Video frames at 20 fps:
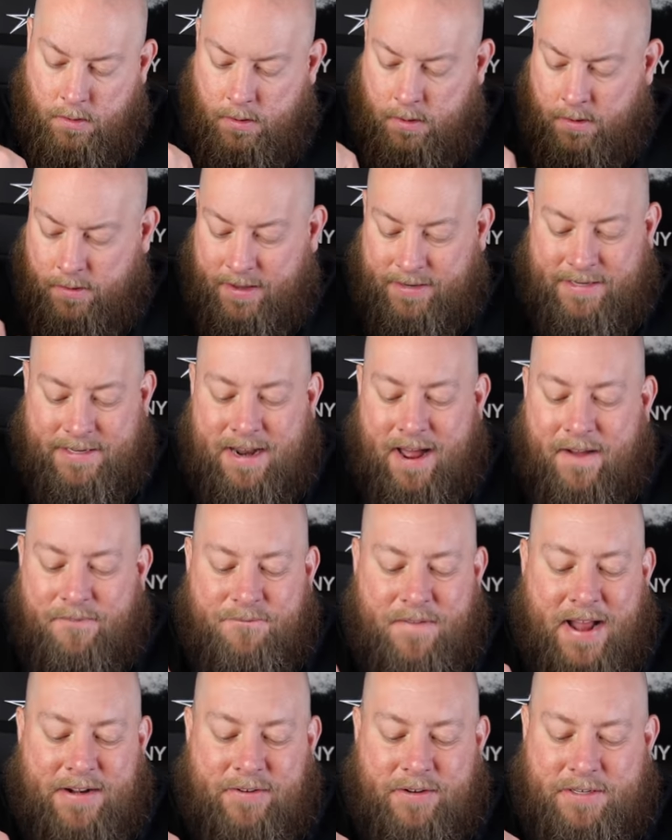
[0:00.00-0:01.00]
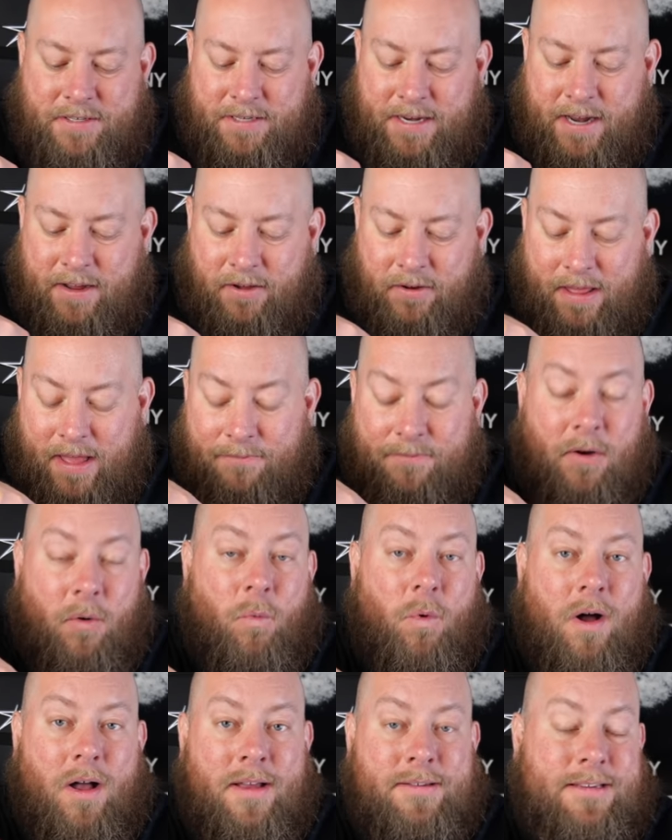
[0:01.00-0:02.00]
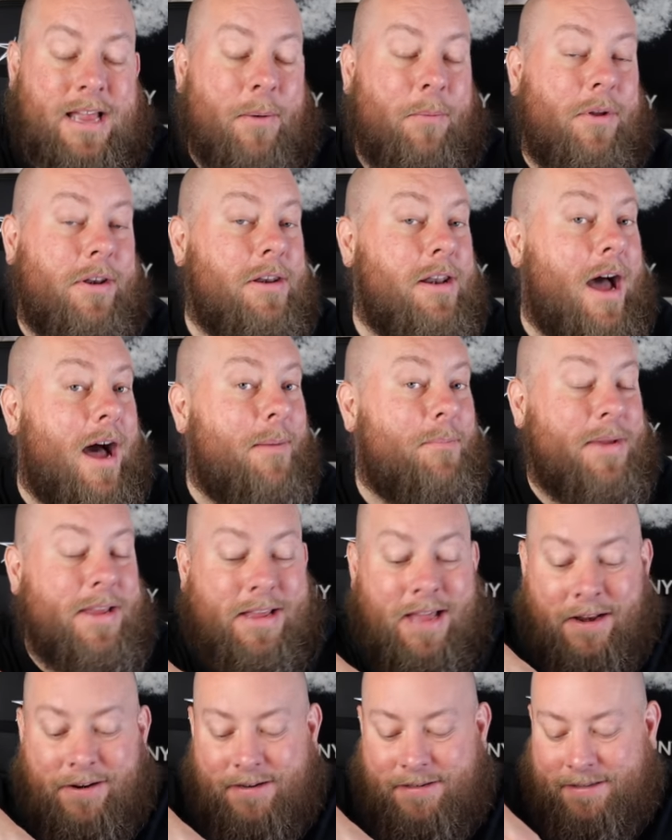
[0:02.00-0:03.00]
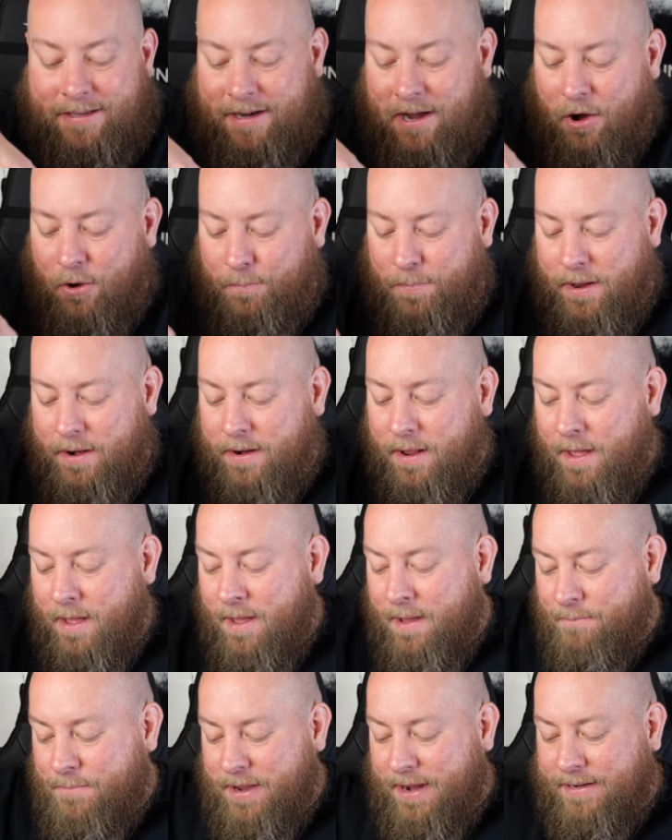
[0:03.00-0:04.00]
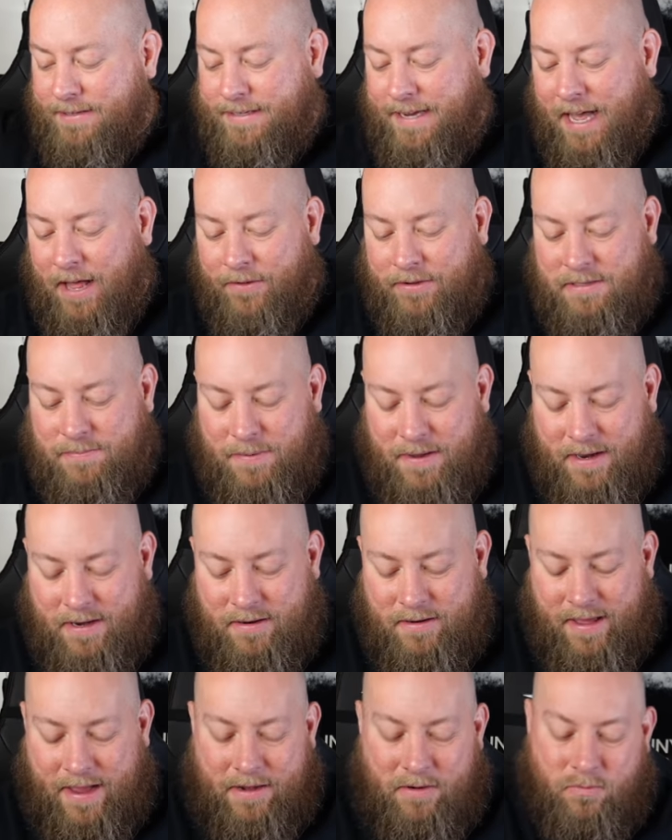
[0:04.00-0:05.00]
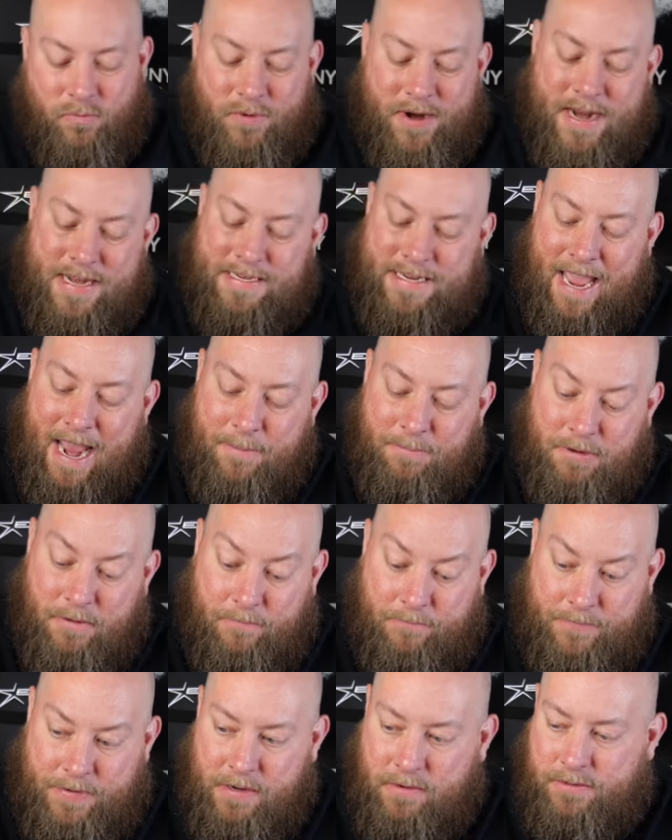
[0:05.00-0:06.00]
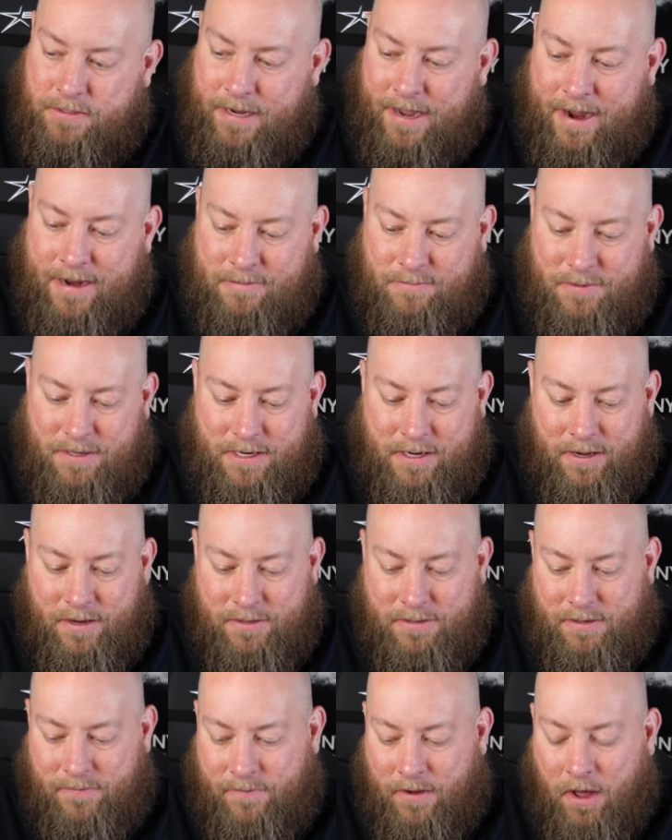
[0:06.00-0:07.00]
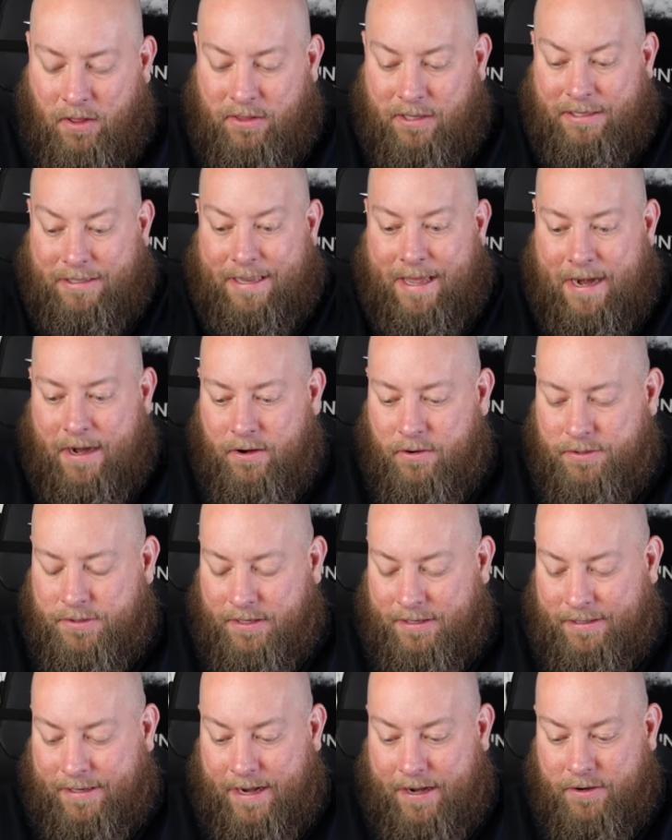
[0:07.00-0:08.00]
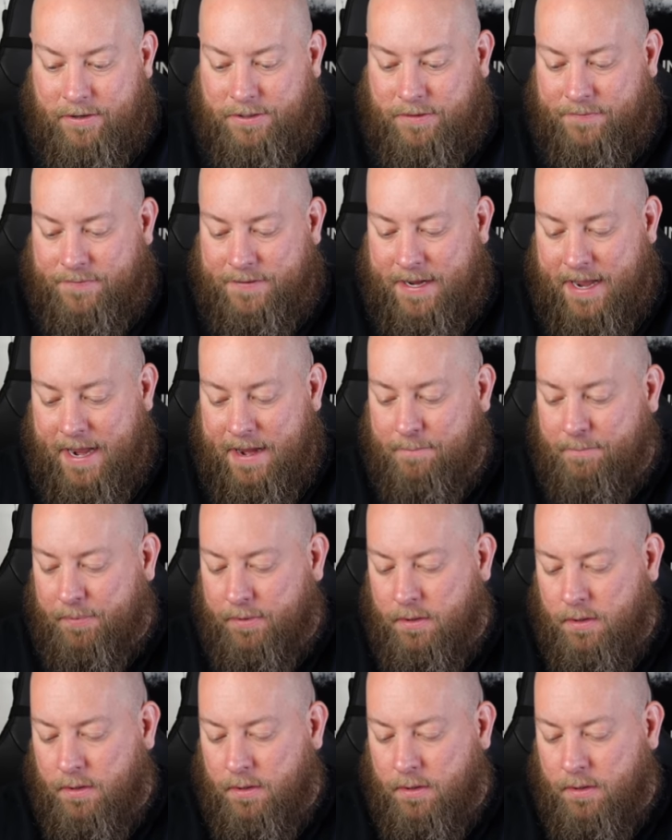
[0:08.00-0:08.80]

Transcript: This is not a factory seal. If it was, I would not be cutting this thing open. But you can tell it's been like retaped a few times because of all the layers and layers of tape.